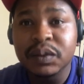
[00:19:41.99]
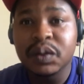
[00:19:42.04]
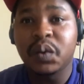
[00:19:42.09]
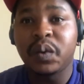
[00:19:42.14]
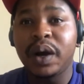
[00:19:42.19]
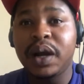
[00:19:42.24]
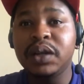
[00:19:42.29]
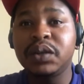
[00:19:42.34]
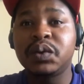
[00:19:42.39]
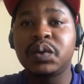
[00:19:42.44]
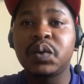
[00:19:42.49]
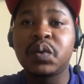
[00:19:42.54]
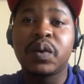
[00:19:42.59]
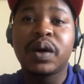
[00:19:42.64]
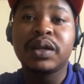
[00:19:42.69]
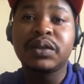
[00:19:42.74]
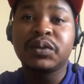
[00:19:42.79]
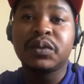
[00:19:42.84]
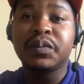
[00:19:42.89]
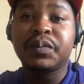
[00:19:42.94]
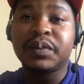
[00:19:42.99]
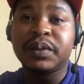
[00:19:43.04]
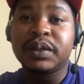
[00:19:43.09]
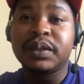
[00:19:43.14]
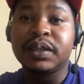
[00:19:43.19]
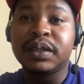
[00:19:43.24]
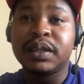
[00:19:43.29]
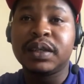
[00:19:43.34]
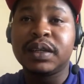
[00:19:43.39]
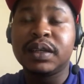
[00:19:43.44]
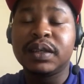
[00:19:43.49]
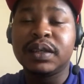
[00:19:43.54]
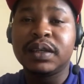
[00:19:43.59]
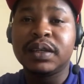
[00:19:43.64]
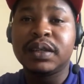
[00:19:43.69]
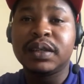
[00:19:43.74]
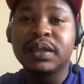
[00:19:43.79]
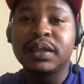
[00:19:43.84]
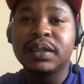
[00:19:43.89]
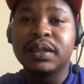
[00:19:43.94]
Why do you want to be
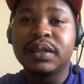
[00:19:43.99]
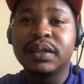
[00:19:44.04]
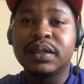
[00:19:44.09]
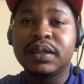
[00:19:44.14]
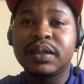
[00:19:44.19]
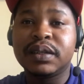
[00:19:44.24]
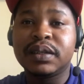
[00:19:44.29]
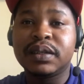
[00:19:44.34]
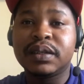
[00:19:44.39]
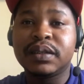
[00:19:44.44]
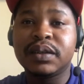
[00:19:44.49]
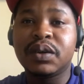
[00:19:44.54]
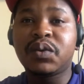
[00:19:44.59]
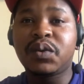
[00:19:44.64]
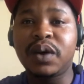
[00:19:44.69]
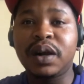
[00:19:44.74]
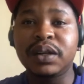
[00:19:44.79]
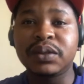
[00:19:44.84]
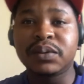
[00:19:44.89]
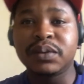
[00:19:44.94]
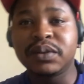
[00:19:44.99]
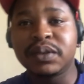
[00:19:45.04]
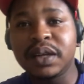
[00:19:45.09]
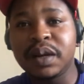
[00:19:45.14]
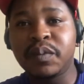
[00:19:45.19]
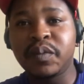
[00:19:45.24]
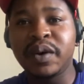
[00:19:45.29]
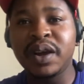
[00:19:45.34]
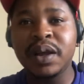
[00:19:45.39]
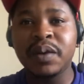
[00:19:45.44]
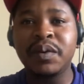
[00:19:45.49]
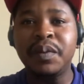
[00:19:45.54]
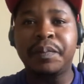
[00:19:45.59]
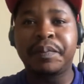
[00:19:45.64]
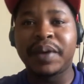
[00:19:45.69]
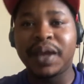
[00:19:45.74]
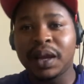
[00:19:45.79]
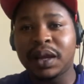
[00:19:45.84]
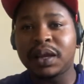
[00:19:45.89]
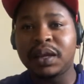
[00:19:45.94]
equal to them? Why are we
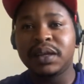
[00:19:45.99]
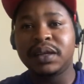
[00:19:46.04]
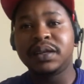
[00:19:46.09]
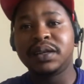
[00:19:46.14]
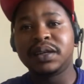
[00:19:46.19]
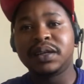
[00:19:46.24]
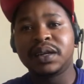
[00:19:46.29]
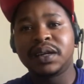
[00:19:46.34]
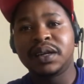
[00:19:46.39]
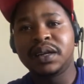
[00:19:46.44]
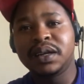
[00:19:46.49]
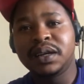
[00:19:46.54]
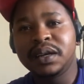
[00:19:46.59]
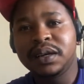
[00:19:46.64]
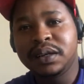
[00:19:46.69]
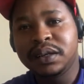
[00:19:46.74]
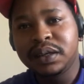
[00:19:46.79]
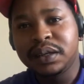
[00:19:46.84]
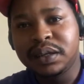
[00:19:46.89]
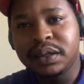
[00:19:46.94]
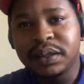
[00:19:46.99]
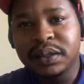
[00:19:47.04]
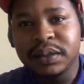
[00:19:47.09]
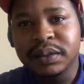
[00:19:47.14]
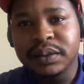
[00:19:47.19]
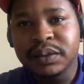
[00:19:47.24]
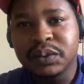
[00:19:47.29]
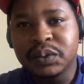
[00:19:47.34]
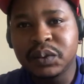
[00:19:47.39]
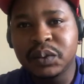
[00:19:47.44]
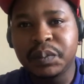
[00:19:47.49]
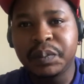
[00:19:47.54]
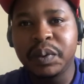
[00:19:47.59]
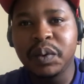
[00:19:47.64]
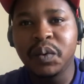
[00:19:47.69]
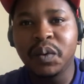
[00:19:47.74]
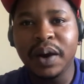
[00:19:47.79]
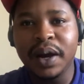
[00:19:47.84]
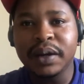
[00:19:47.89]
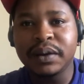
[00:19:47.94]
begging
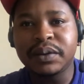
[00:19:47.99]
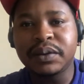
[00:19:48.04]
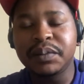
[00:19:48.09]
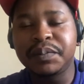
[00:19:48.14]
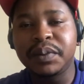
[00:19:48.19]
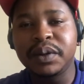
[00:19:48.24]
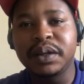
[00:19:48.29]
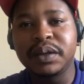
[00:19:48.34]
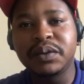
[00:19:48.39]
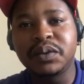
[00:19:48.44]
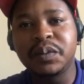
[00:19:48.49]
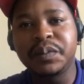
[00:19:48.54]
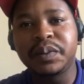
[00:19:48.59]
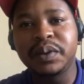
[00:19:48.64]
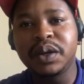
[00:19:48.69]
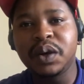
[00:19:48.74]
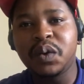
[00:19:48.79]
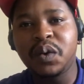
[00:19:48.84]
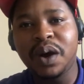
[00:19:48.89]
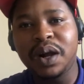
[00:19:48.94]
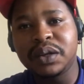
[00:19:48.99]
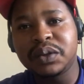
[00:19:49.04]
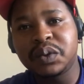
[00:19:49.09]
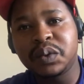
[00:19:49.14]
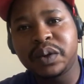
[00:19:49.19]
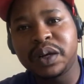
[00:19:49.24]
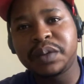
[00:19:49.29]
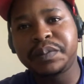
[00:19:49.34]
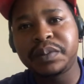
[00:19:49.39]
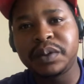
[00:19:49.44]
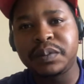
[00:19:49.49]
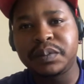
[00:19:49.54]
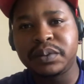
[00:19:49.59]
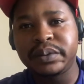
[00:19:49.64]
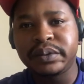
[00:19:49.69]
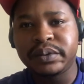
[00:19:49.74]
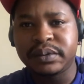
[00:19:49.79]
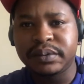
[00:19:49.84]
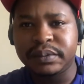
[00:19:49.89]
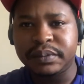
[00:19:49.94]
to be equal to white people?